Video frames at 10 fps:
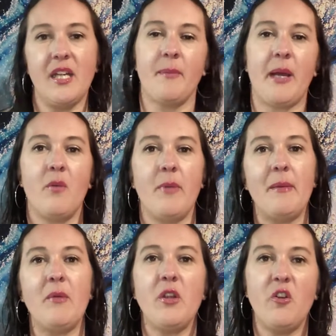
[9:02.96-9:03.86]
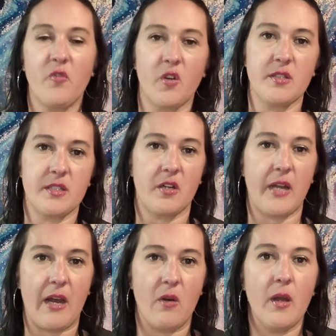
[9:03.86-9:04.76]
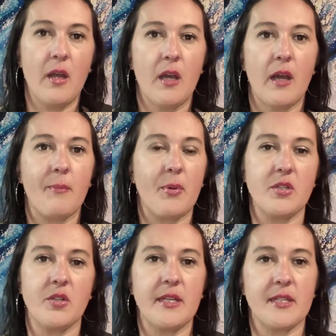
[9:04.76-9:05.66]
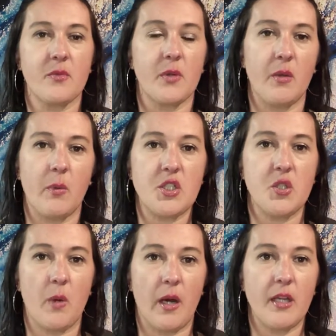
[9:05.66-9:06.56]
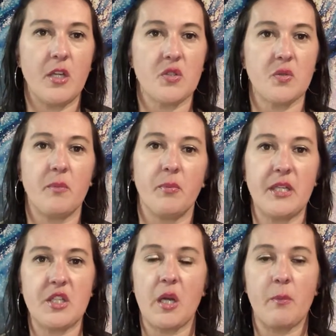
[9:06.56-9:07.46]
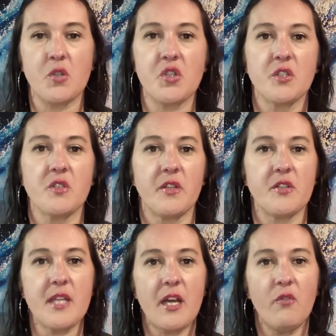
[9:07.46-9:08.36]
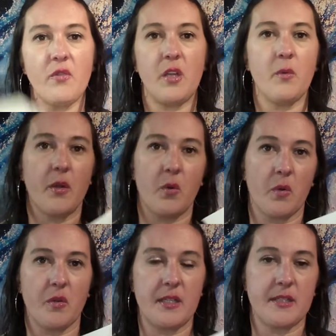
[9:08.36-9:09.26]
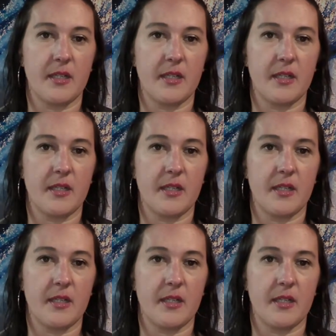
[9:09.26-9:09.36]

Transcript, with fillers: about maybe when you first start out, a printer isn't really what you want. You just want to bleach a couple shirts for yourself and you want to order these